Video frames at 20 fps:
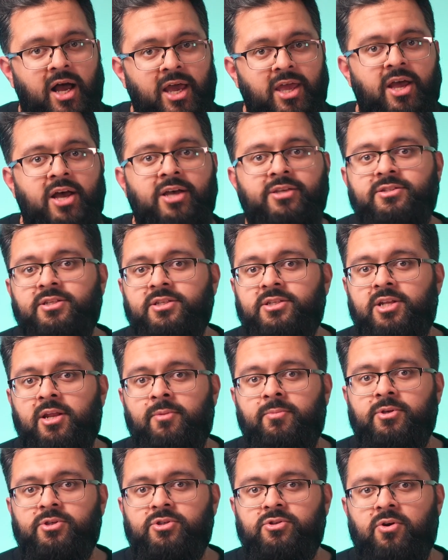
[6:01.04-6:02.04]
I asked
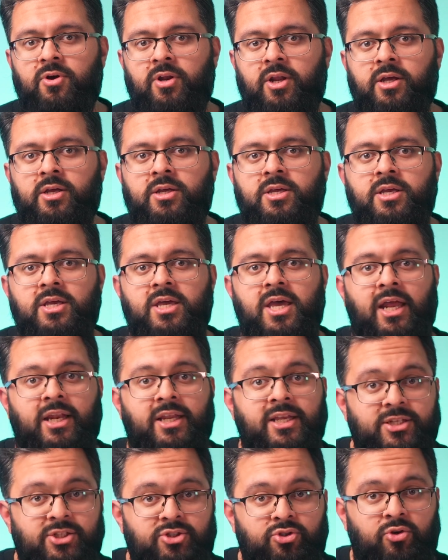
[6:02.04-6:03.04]
Islamic scholar and
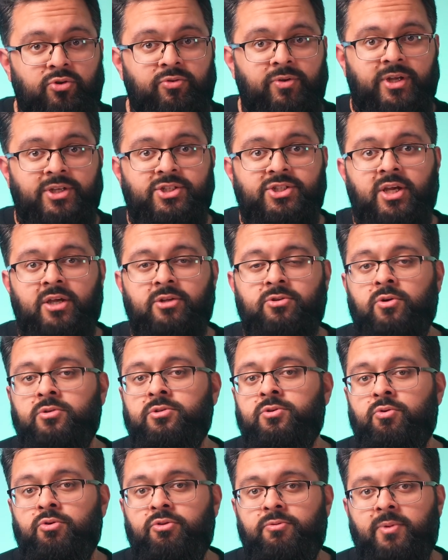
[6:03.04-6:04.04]
historian Sheikh
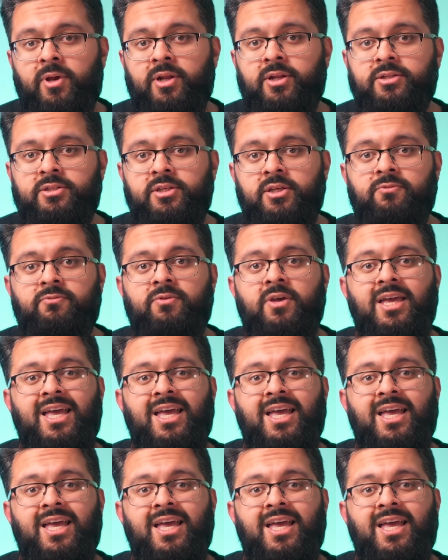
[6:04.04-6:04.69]
Dr Osman Latiff,